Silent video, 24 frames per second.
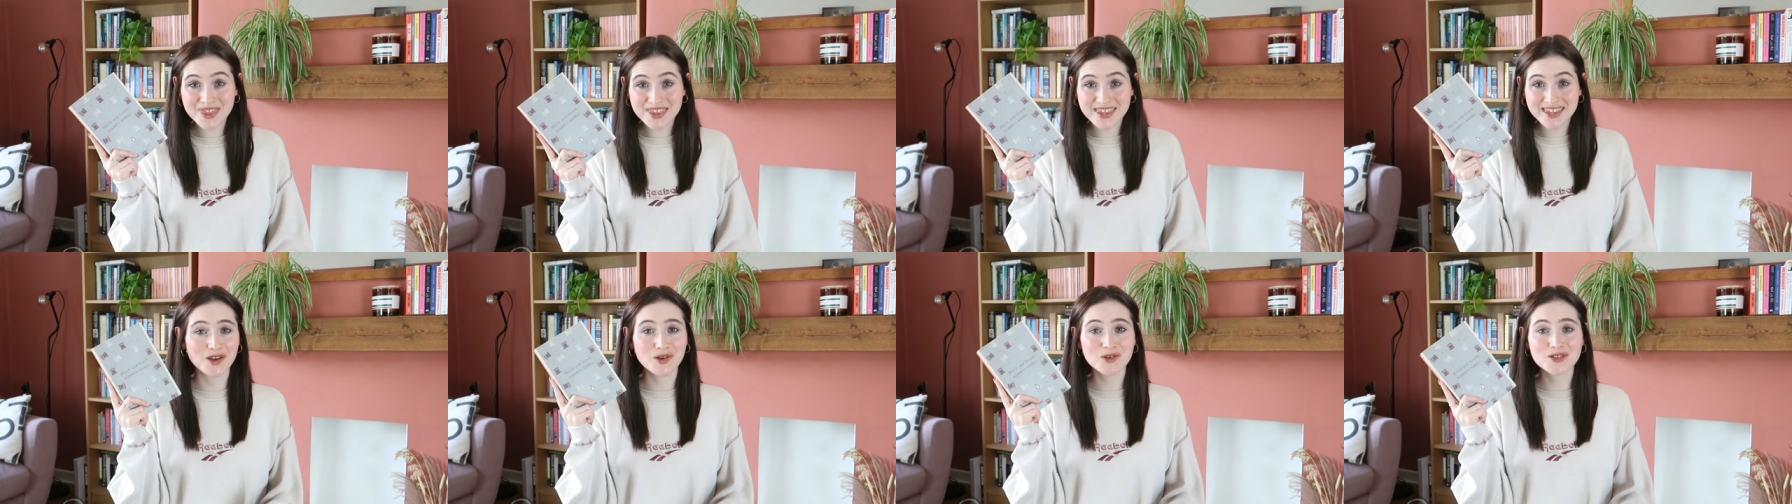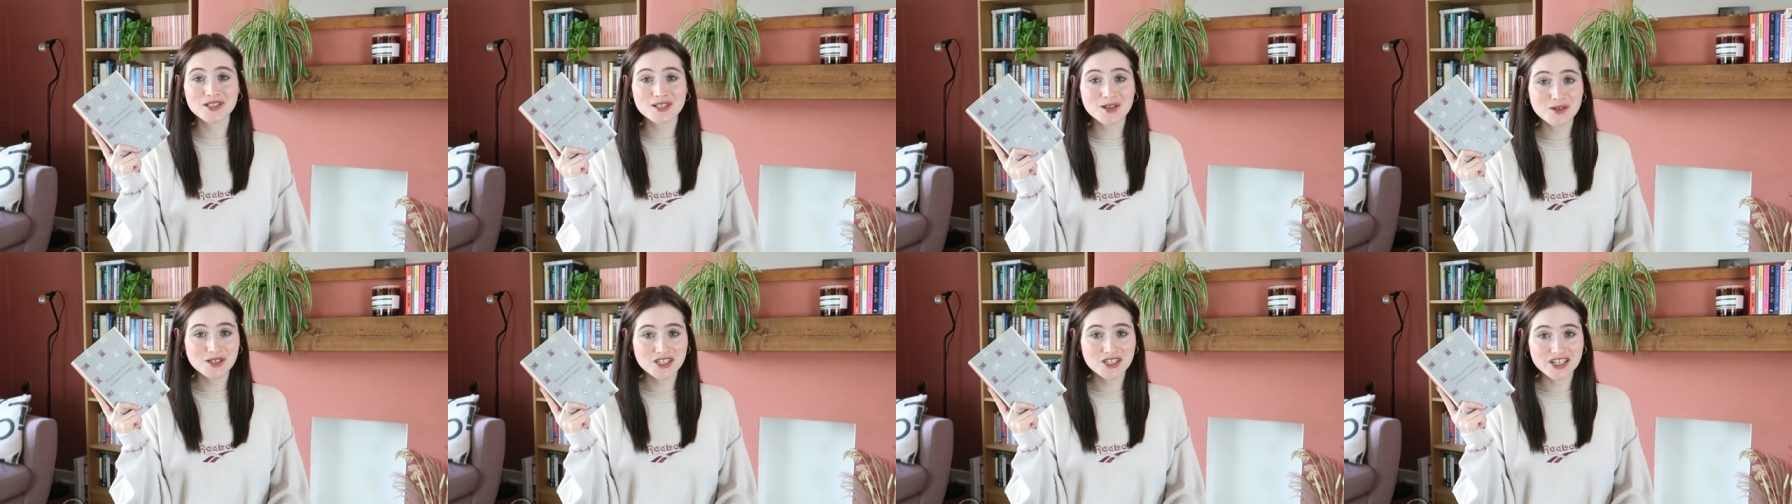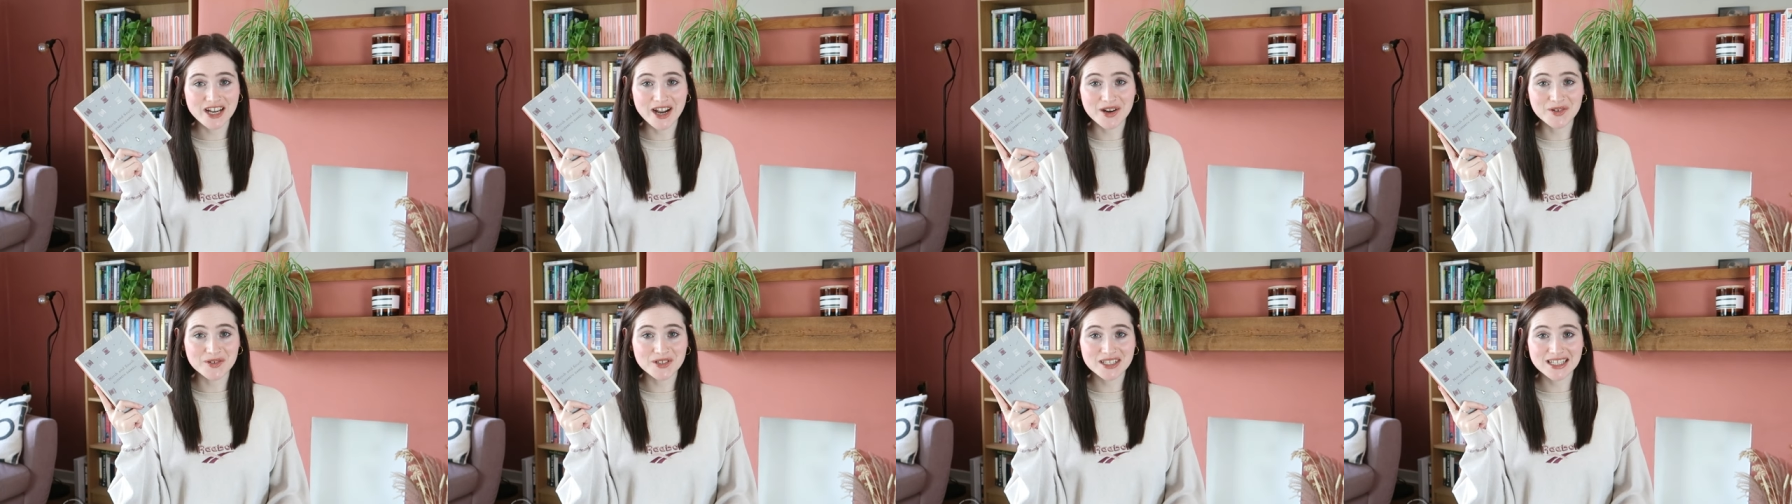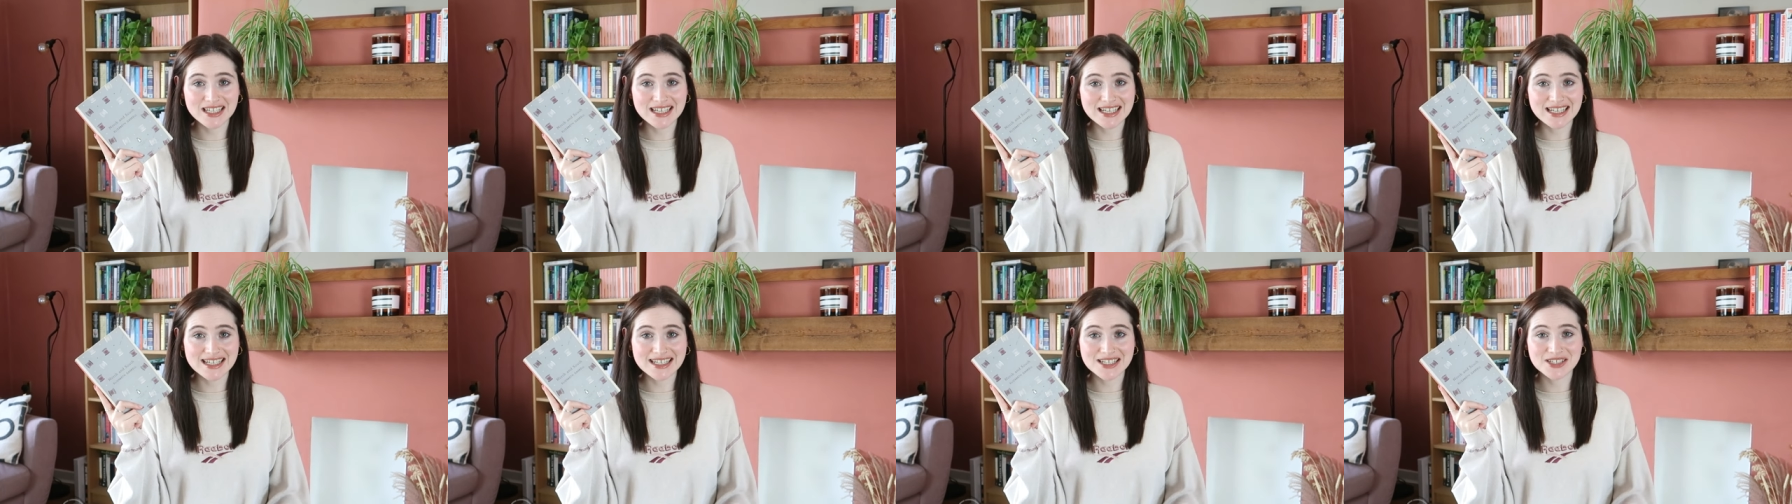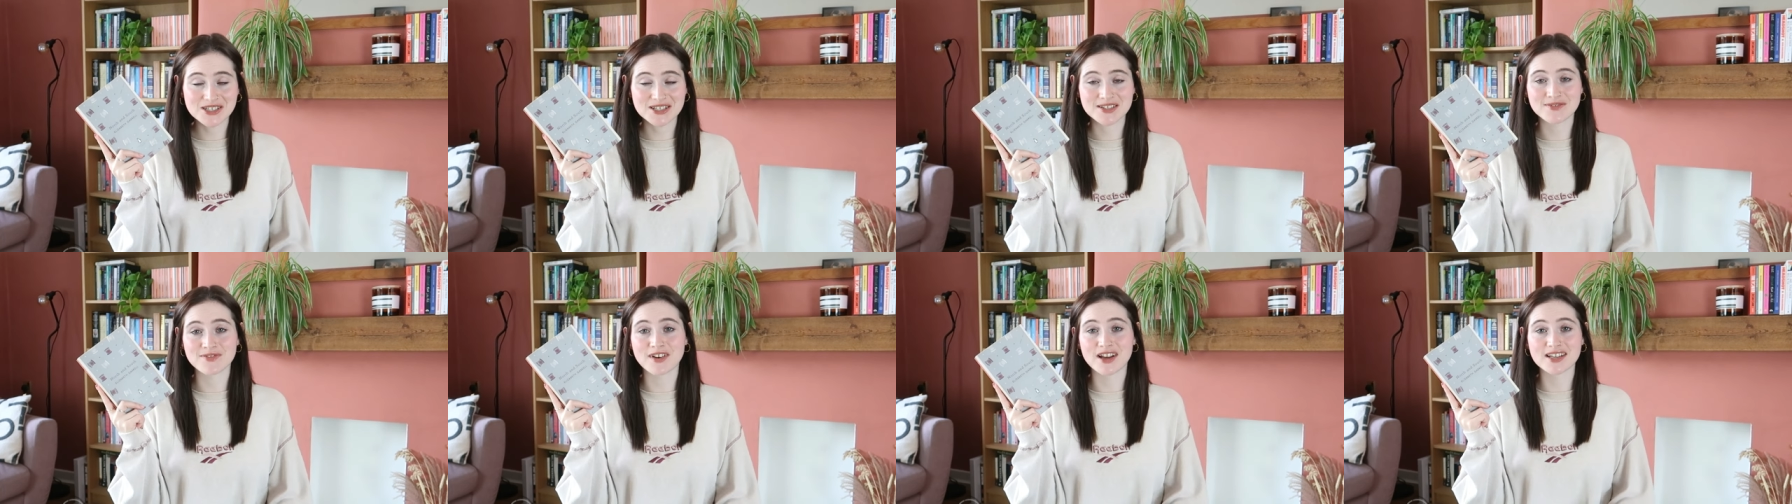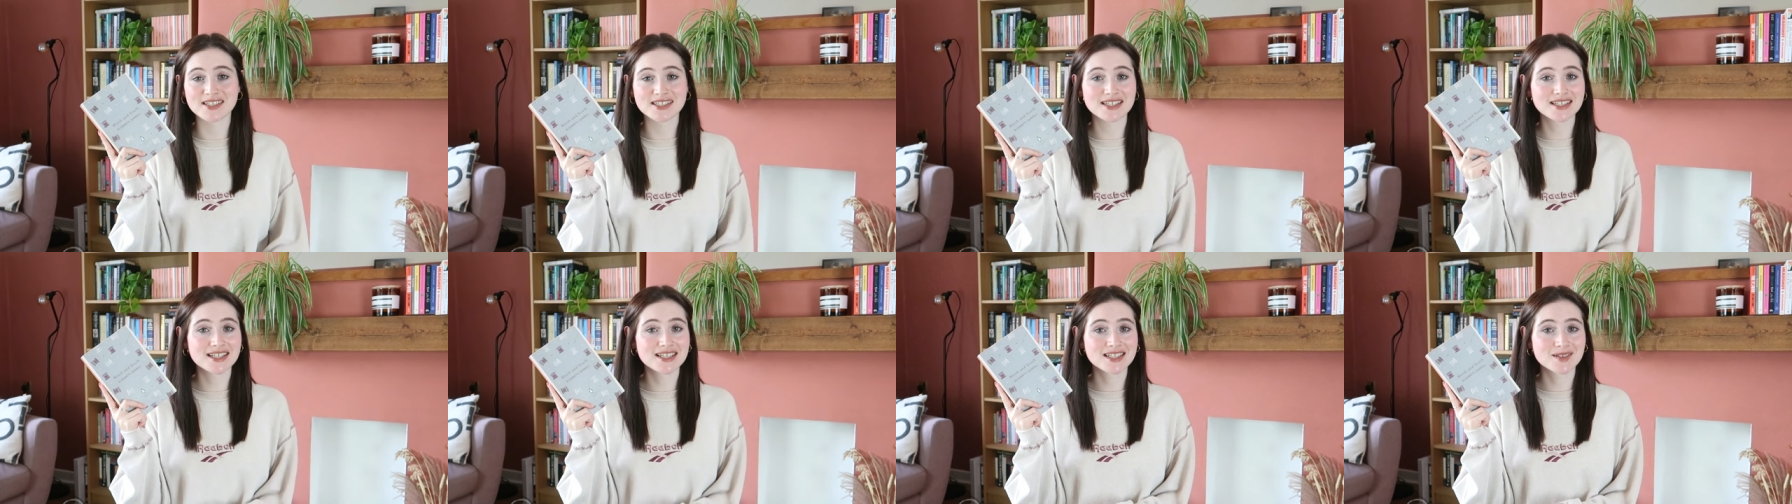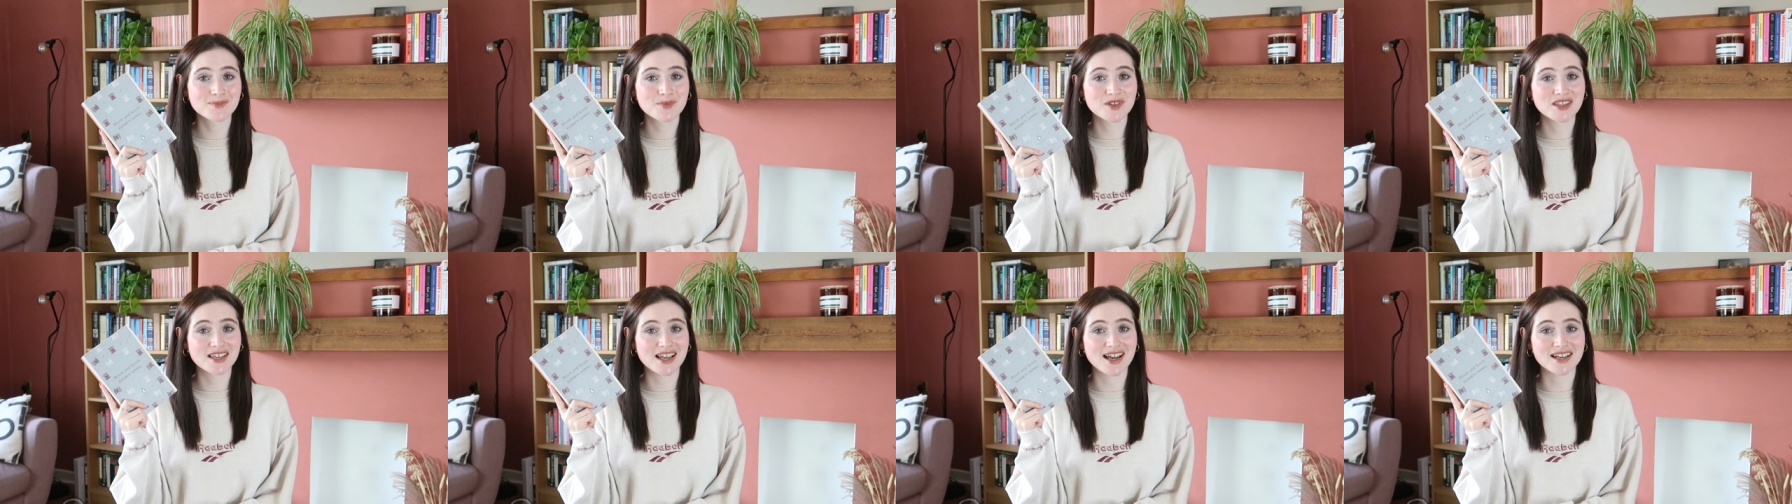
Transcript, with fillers: I also generally just find Elizabeth